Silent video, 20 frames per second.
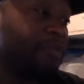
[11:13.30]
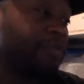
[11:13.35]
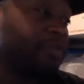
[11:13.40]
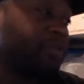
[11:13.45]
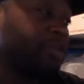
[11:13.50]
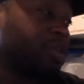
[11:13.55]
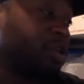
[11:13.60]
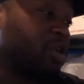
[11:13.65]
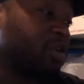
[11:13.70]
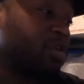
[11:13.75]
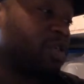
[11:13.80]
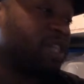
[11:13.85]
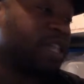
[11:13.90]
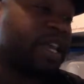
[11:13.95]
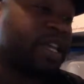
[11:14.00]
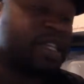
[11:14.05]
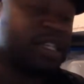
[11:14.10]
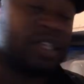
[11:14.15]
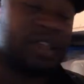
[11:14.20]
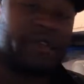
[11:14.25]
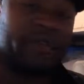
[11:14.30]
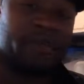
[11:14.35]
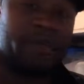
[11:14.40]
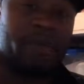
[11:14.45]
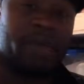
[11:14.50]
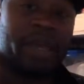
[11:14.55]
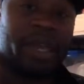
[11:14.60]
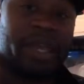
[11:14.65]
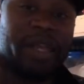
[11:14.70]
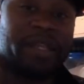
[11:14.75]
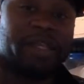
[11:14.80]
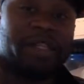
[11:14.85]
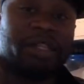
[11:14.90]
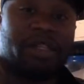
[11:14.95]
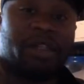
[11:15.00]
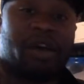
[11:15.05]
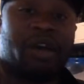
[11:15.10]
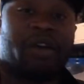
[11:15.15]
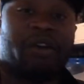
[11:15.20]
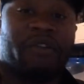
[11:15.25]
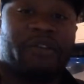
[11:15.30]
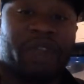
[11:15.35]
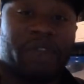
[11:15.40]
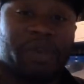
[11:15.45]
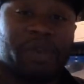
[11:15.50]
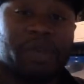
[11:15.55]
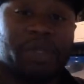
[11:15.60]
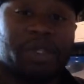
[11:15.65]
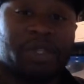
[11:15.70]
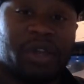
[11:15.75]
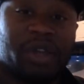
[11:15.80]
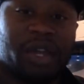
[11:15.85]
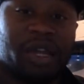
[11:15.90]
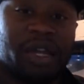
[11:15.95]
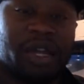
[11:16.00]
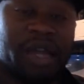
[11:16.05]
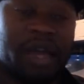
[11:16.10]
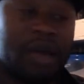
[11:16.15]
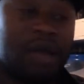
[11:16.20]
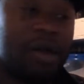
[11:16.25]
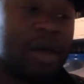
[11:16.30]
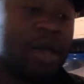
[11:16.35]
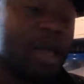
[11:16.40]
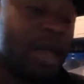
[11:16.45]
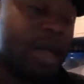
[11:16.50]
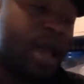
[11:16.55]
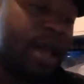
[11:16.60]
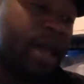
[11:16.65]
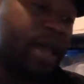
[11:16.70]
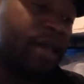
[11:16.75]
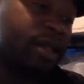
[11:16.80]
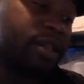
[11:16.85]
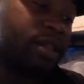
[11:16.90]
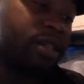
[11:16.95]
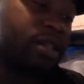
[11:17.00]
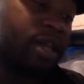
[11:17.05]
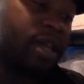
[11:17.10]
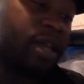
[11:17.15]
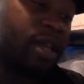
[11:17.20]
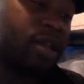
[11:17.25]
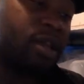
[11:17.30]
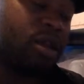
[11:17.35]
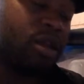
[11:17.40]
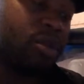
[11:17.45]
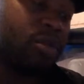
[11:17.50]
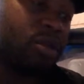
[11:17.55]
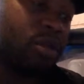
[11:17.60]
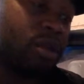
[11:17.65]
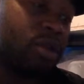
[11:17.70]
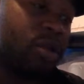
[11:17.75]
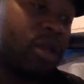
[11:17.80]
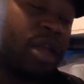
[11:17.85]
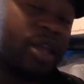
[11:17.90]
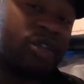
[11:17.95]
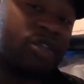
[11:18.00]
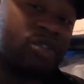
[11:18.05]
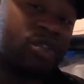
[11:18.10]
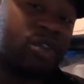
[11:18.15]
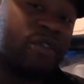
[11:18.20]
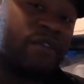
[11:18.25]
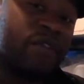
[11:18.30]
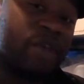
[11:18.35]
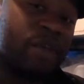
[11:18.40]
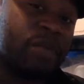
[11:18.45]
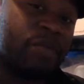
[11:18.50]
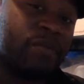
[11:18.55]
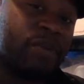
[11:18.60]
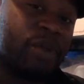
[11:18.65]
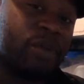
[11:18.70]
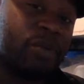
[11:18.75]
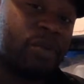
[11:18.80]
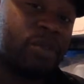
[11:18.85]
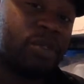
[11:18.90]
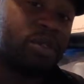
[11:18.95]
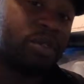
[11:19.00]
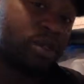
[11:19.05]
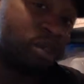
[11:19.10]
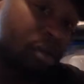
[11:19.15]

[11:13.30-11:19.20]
So that's it from me. This is Darker Vapors signing out and saying, enjoy your vaping, vapors.